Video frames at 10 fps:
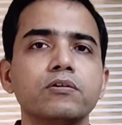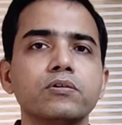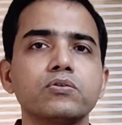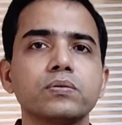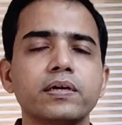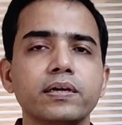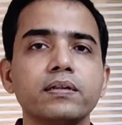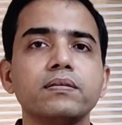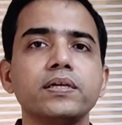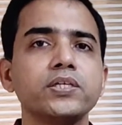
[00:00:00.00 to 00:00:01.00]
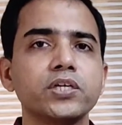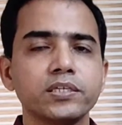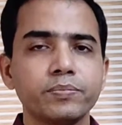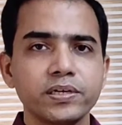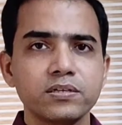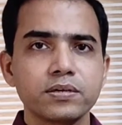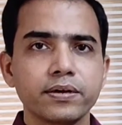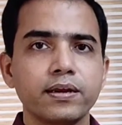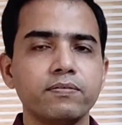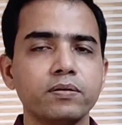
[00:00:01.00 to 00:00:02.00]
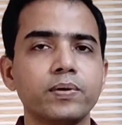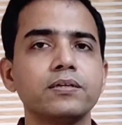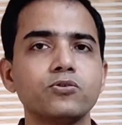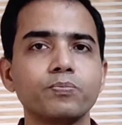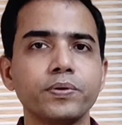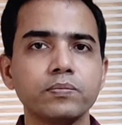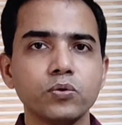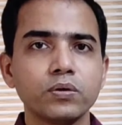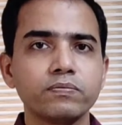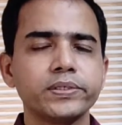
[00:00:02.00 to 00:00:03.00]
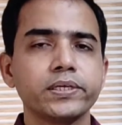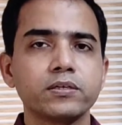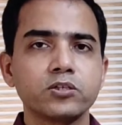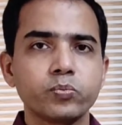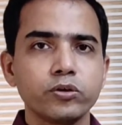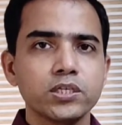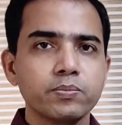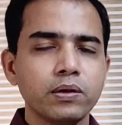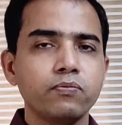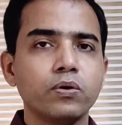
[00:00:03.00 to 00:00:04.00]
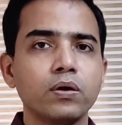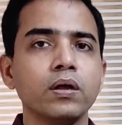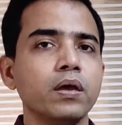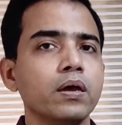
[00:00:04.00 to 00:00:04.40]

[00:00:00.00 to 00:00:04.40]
So there are three judgments delivered by the Supreme Court which are responsible for